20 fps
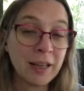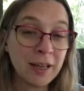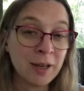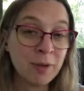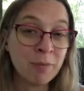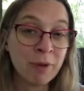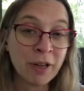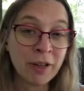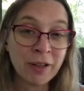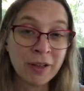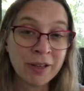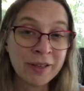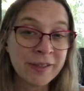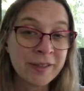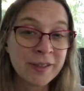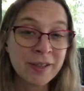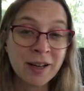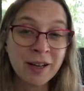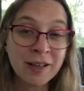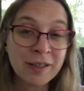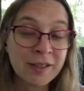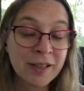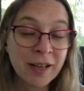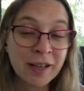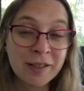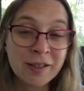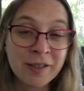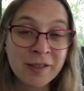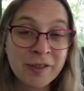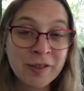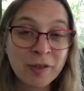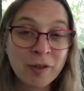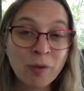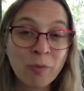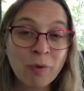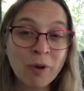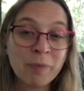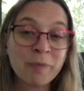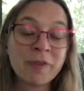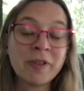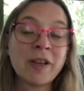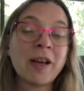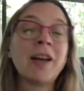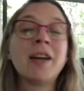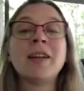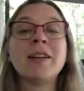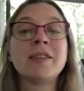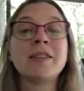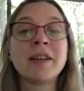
email us, contact us through the website,